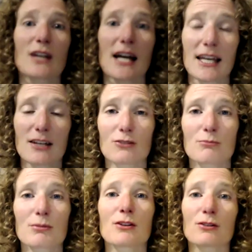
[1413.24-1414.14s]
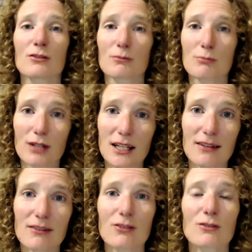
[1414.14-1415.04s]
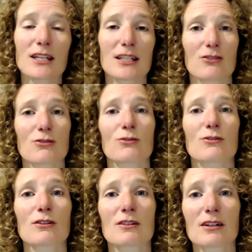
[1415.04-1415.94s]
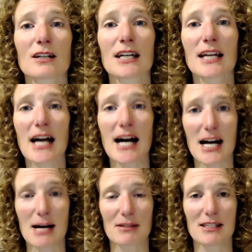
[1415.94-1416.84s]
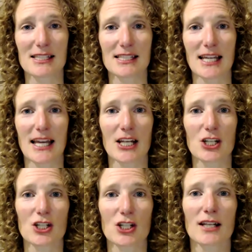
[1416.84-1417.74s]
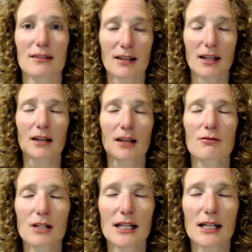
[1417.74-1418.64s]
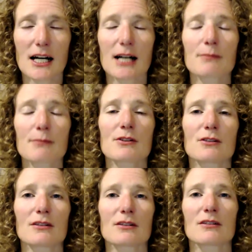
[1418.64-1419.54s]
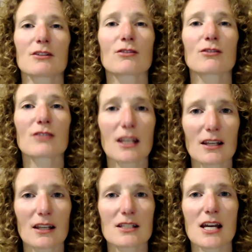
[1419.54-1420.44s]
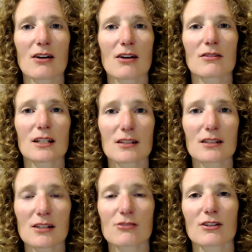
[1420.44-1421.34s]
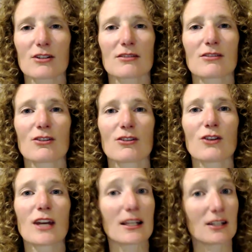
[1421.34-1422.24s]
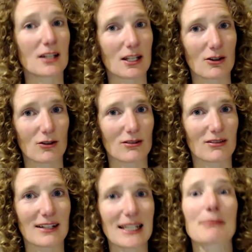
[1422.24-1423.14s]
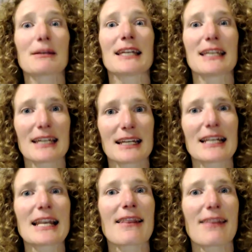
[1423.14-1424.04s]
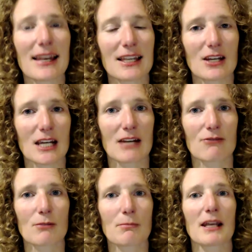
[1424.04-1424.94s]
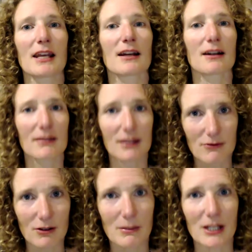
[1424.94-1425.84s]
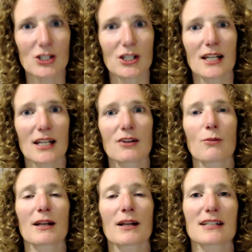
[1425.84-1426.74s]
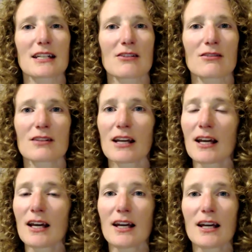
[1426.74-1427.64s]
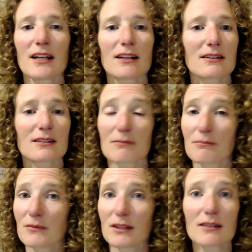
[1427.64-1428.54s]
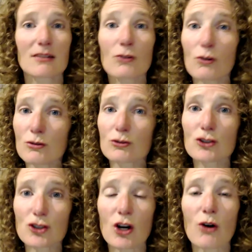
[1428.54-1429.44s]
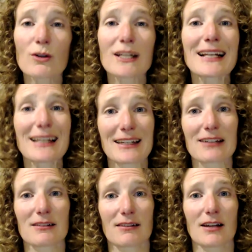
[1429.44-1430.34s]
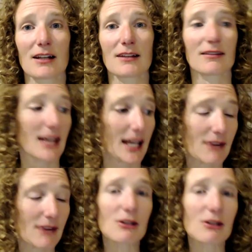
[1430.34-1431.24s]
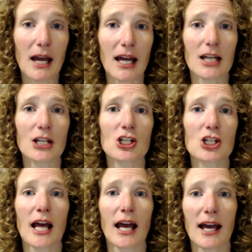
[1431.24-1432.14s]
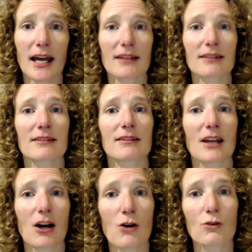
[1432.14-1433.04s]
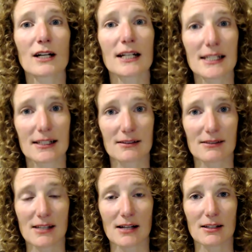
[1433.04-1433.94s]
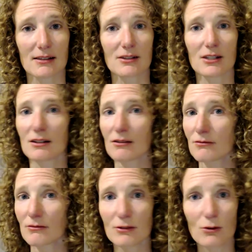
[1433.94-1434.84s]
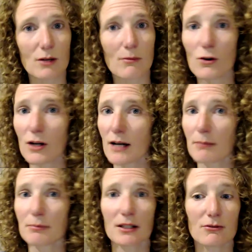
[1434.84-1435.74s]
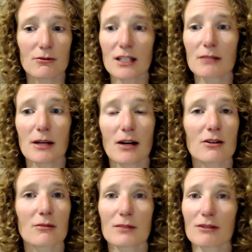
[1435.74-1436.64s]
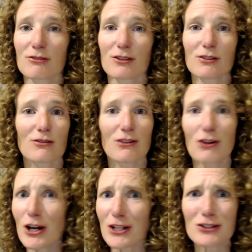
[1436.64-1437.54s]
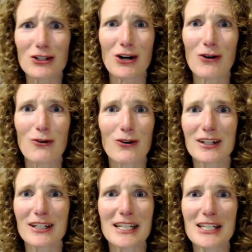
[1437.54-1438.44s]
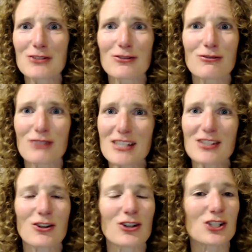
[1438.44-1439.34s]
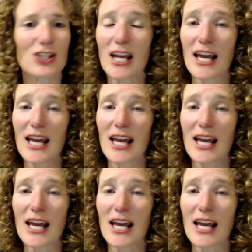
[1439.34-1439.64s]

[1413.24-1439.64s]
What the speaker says: the Aeon because it brings you into the calming stage. It really calms your thinking down. It de-stresses you and you can go to sleep again. Then you can repair. The inflammation can go better down. And this is all shown in clinical studies. Every patch has their own clinical studies. You can look them all up. You can read about them. If you like to go into the research,